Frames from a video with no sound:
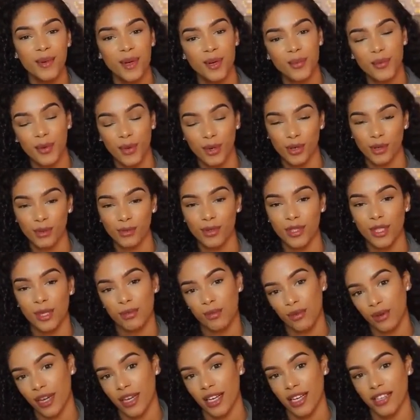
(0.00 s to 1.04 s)
more prone to
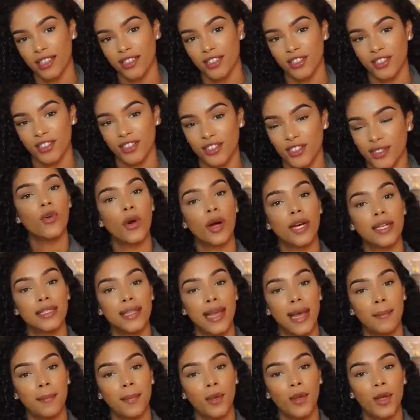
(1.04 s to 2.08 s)
breakage. For
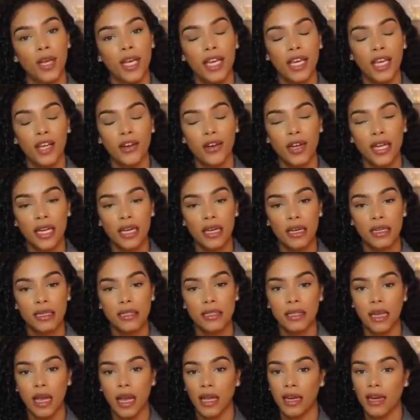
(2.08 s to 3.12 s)
example, here
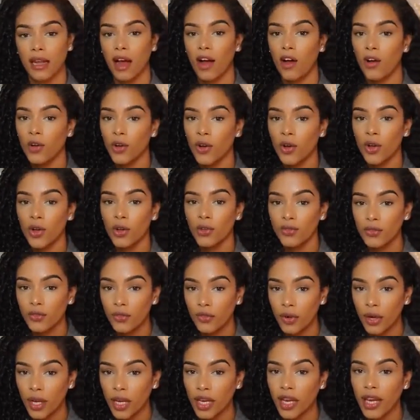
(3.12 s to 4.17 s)
is an
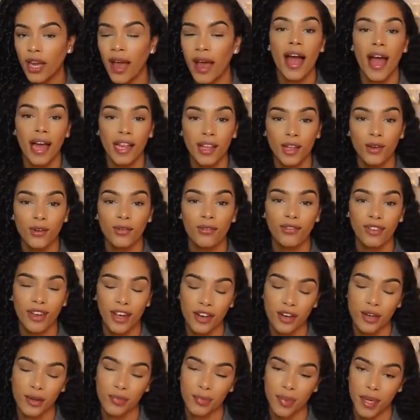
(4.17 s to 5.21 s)
alcohol-free aloe
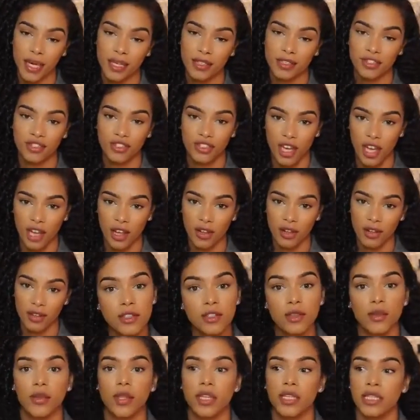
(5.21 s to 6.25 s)
vera based gel.
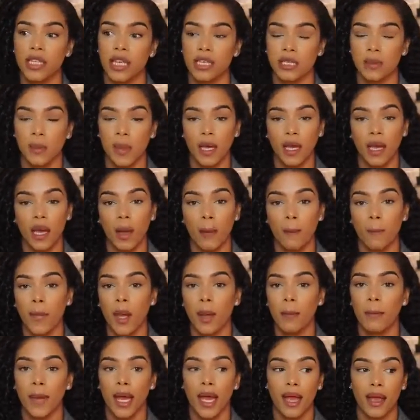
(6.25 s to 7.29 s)
So this has
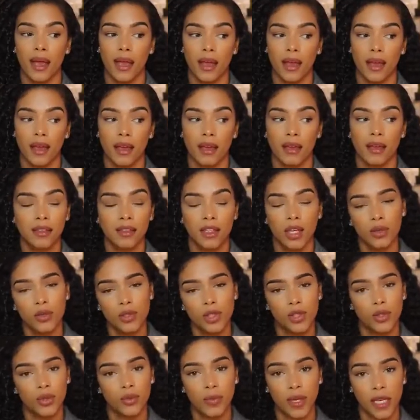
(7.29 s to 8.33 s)
become my
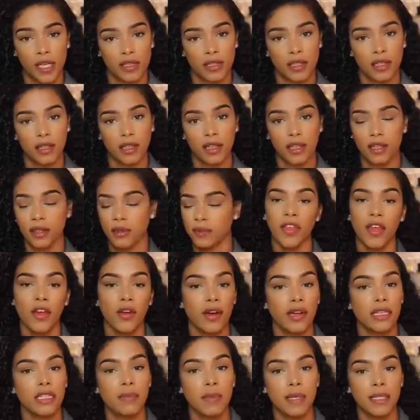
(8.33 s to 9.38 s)
go-to basically.
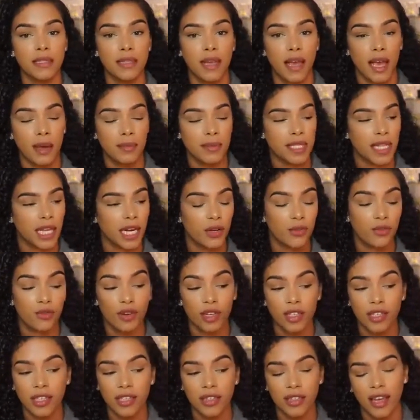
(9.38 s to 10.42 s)
There has been times that I
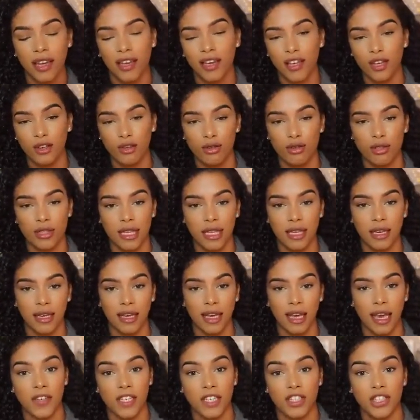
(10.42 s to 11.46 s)
really like
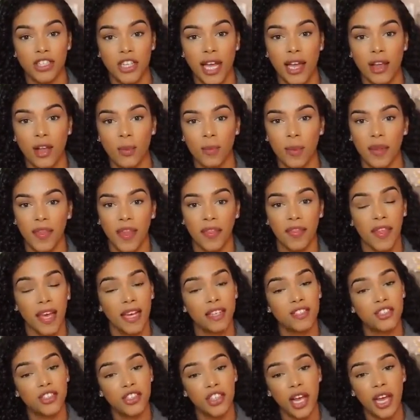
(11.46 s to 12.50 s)
using a gel, but then
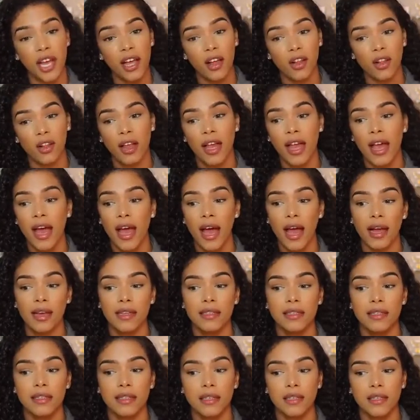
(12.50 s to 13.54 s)
that gel
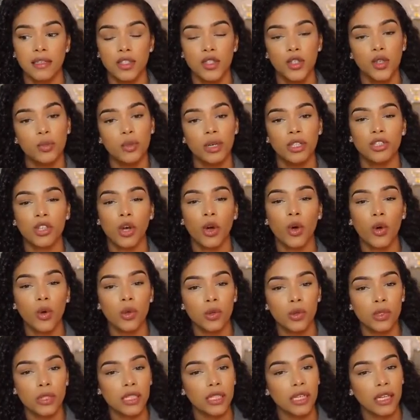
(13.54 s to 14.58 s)
has too much
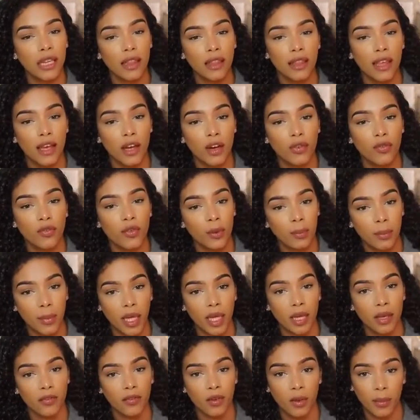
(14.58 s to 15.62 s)
hold in there for
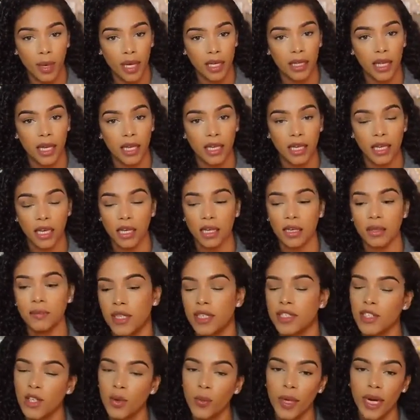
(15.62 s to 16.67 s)
me, for my liking.
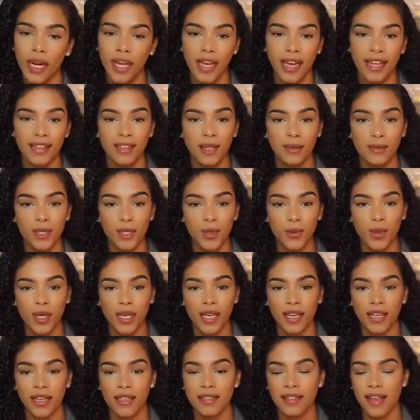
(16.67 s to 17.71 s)
So what I end up
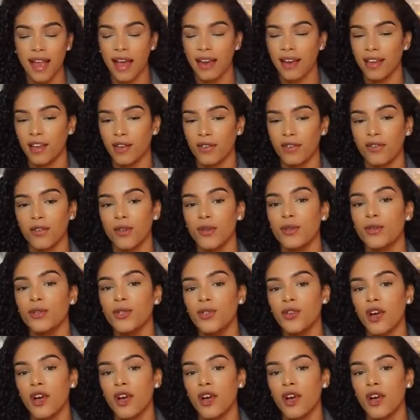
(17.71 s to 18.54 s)
doing is adding a few